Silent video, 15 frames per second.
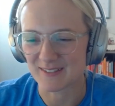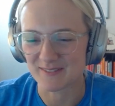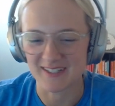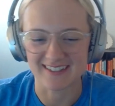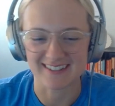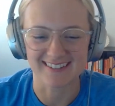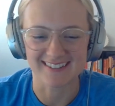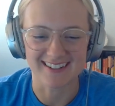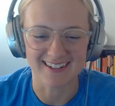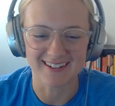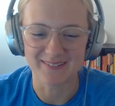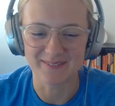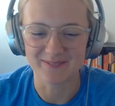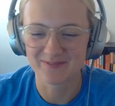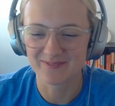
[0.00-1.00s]
you've done,
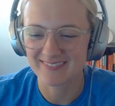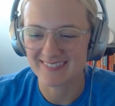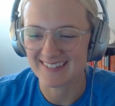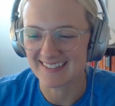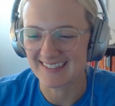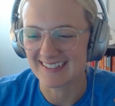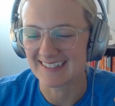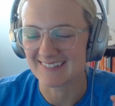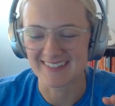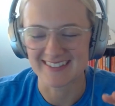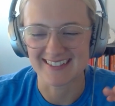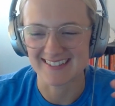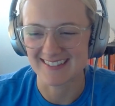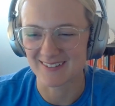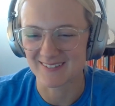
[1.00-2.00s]
which
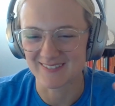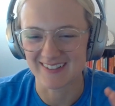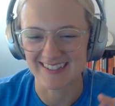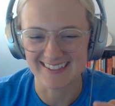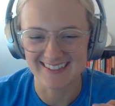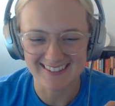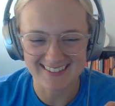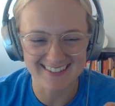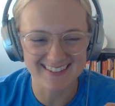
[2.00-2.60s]
is so funny.